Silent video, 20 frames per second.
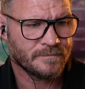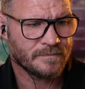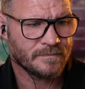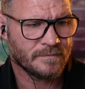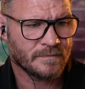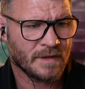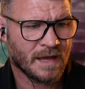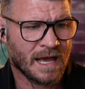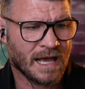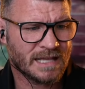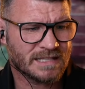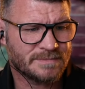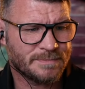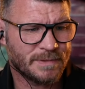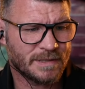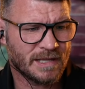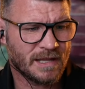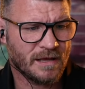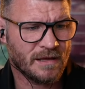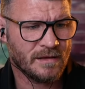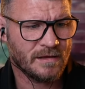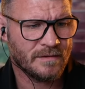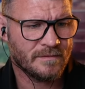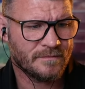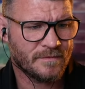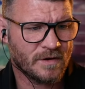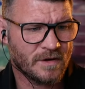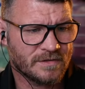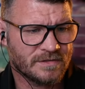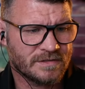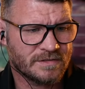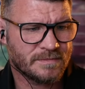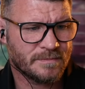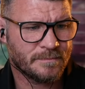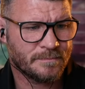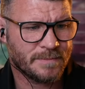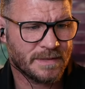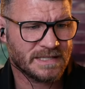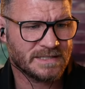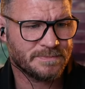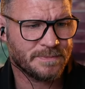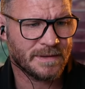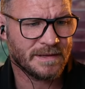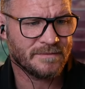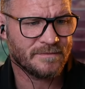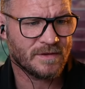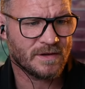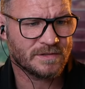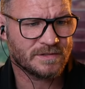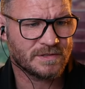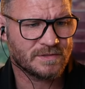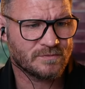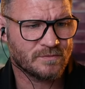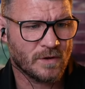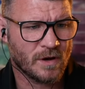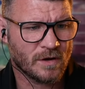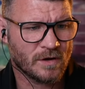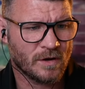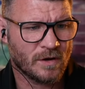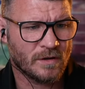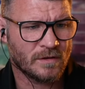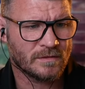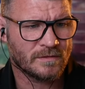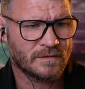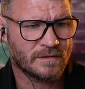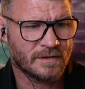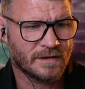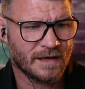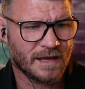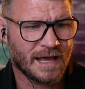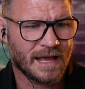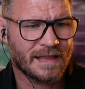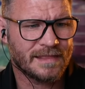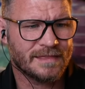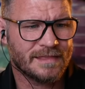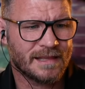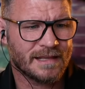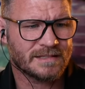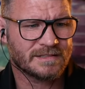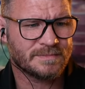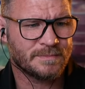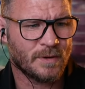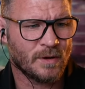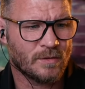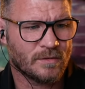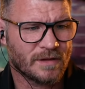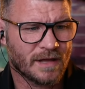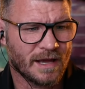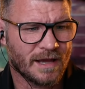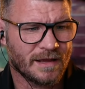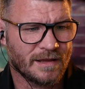Hasbulla versus Bisping versus Rockhold and that small guy.